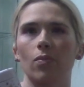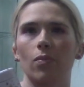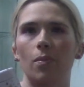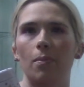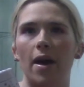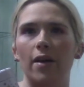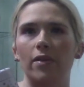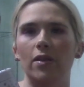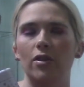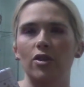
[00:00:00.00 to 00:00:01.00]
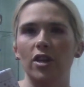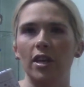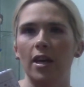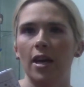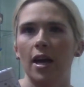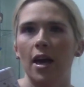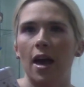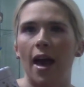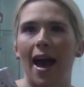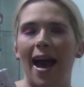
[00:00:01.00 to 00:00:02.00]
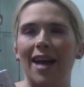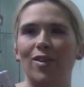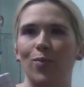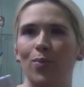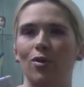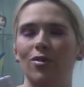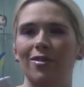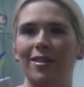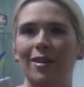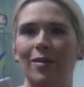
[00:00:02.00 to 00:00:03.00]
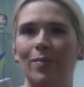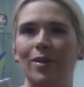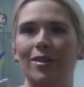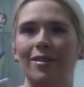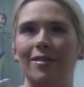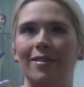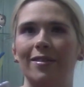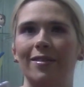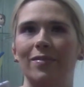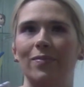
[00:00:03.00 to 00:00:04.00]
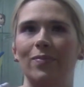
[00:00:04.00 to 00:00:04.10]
my favourite tea. I had to pause there because